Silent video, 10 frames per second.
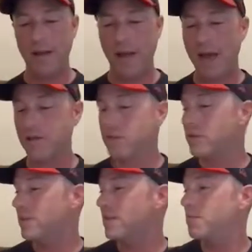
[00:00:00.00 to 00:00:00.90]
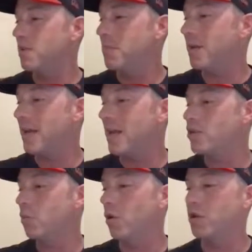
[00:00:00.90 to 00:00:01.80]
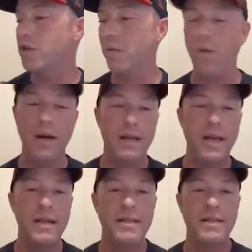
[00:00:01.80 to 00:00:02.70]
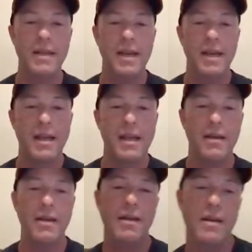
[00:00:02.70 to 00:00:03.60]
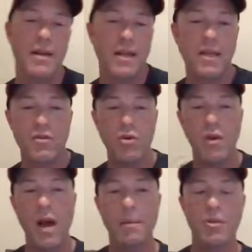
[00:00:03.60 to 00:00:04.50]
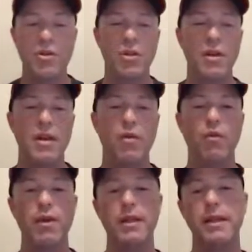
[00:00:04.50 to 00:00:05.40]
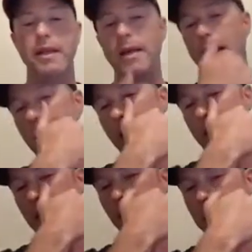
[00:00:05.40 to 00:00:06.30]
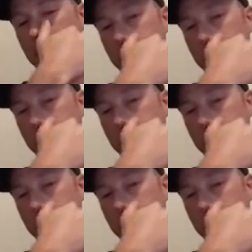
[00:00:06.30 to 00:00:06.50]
Hazard assessment and mitigation worksheet, what it does is it gives you an opportunity to really look at